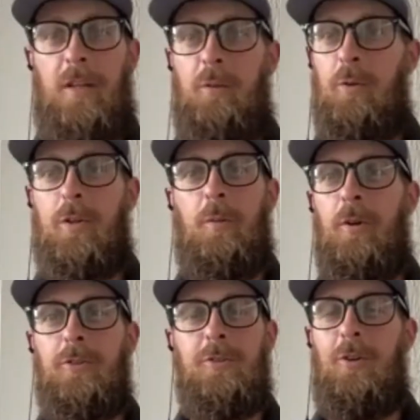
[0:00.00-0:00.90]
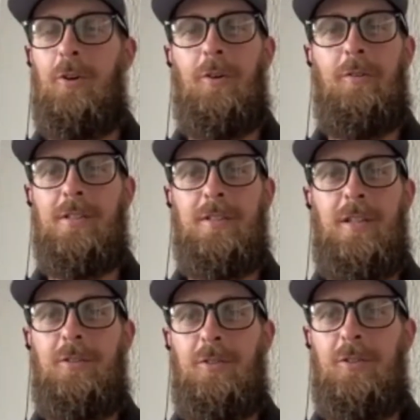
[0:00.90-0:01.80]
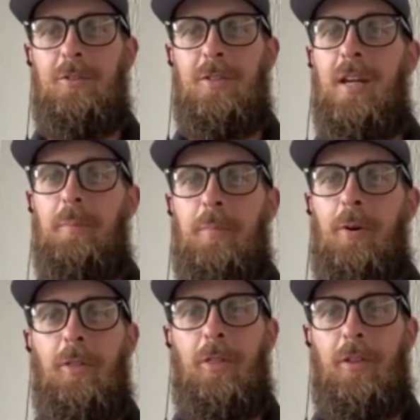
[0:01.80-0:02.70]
either commercial or residential, you'd take both.